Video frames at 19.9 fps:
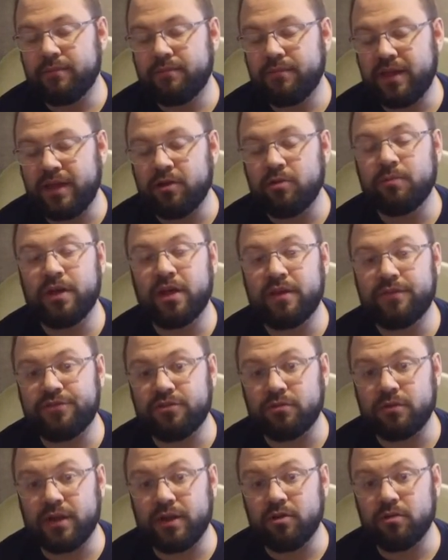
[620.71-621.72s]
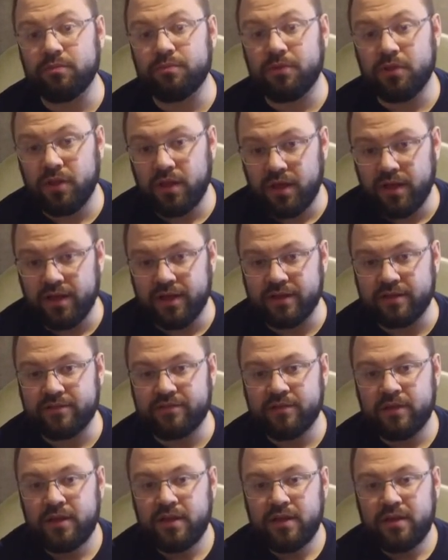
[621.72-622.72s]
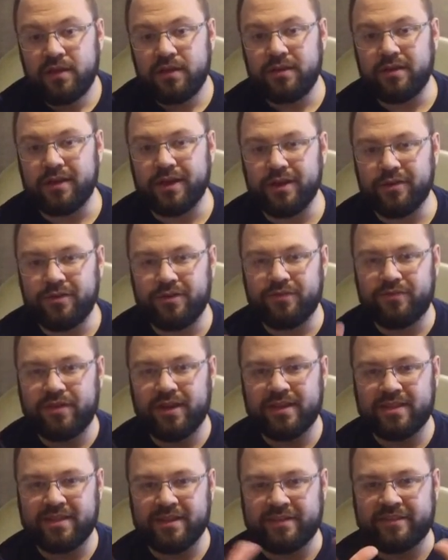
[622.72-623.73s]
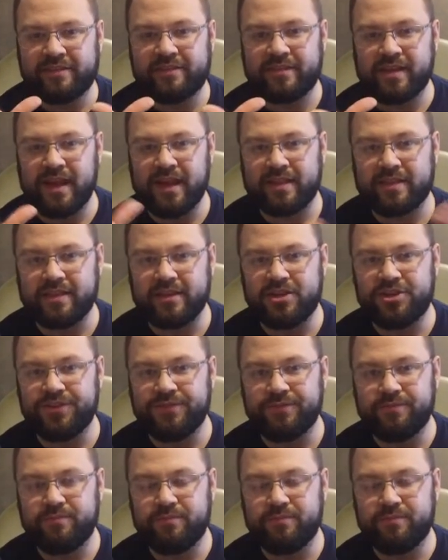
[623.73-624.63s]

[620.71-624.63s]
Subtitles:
ear muffs or ear plugs, you've got this set that you've